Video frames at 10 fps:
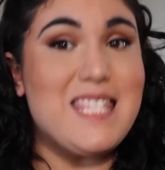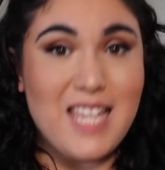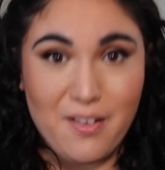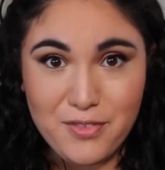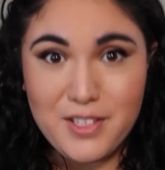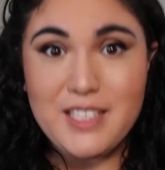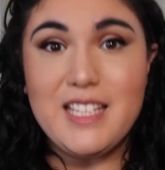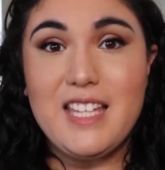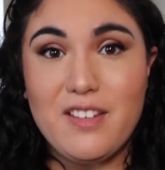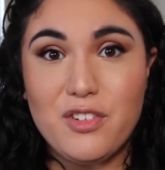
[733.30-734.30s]

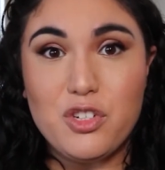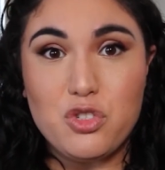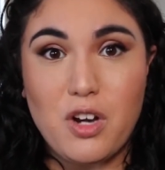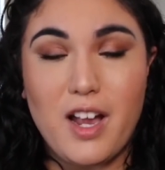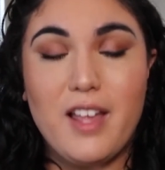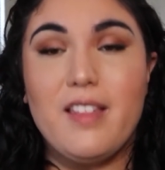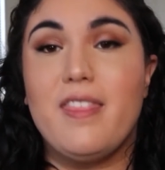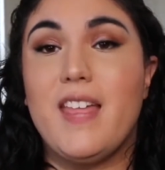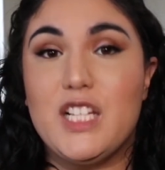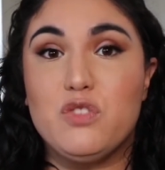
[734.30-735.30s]
definitely give it a try,
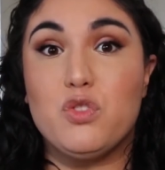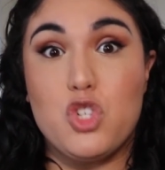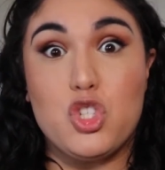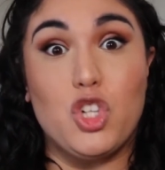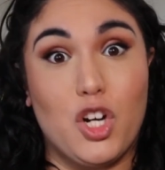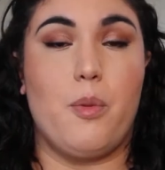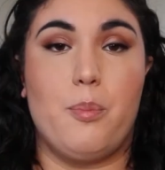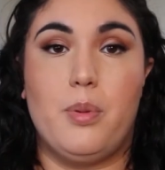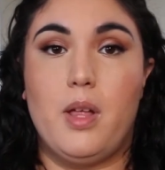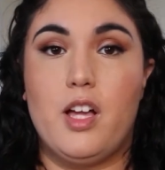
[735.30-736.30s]
that's for sure. The
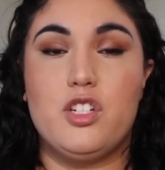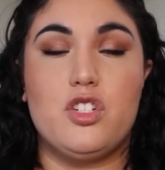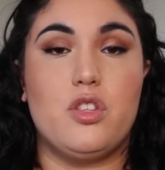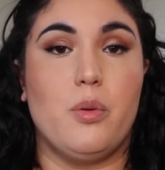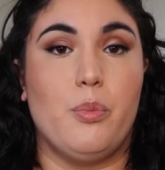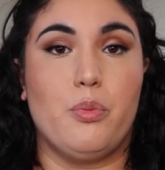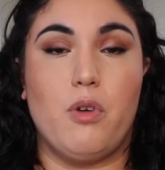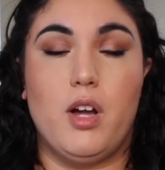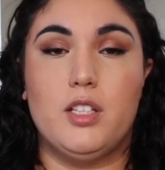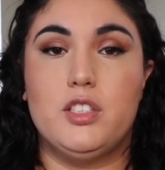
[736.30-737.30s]
blush, the
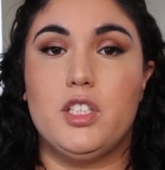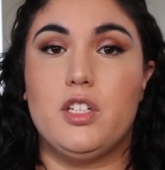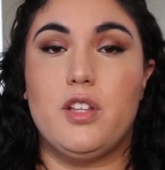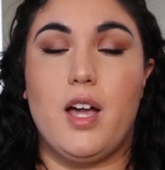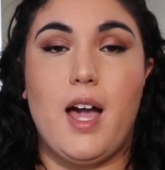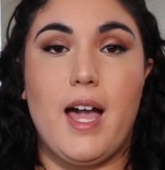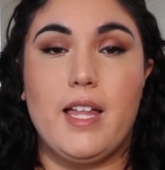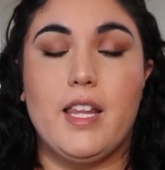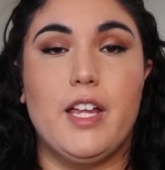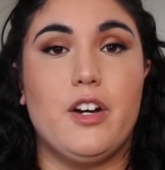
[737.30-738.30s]
bronzer, the
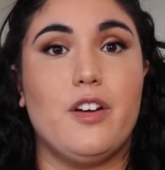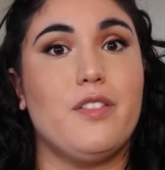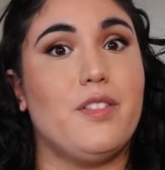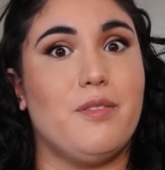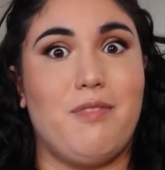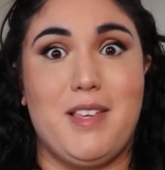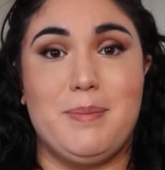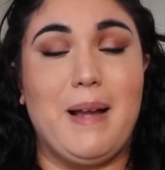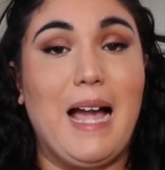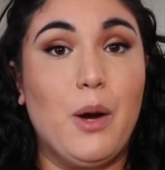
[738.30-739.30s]
highlighter, the face
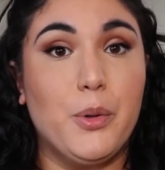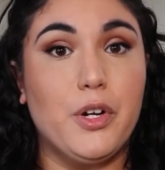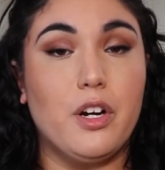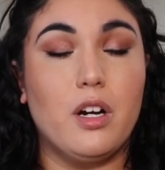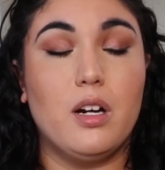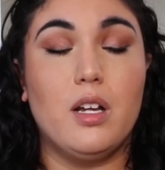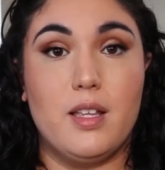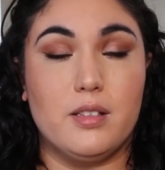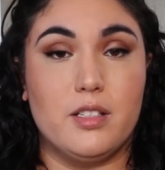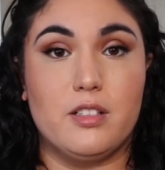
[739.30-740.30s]
powder,
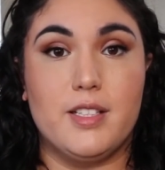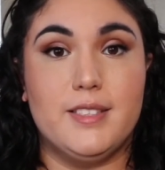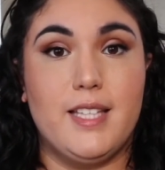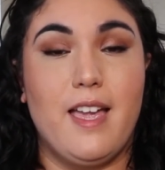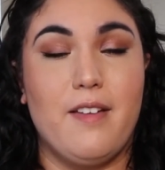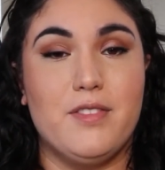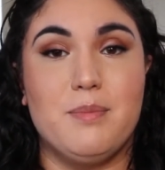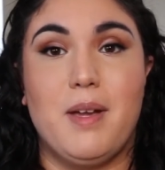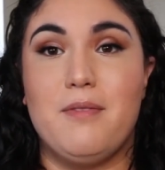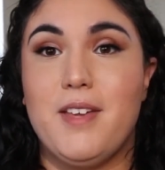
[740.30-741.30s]
it literally saved
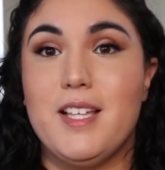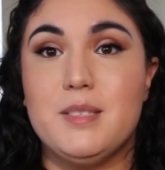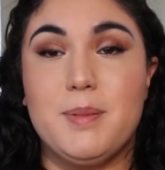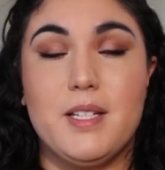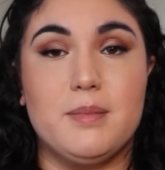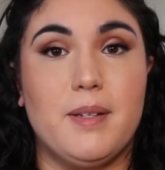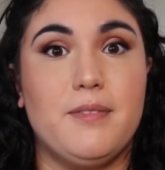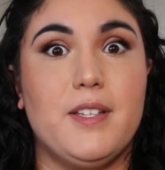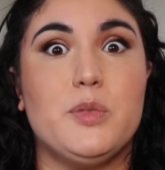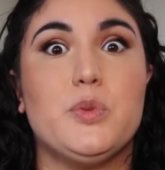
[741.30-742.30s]
my face because my
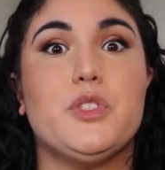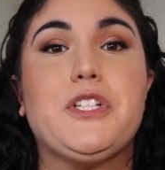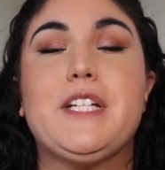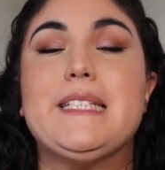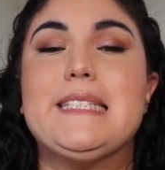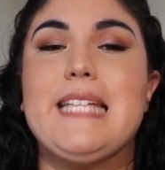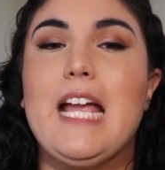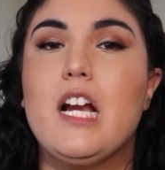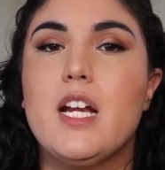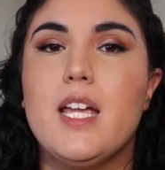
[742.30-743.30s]
face was looking
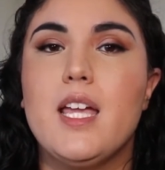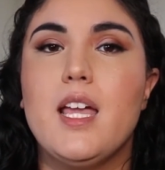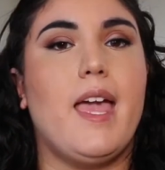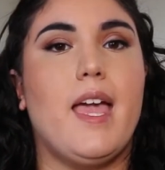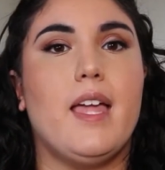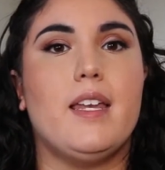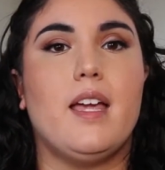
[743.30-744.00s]
scary. And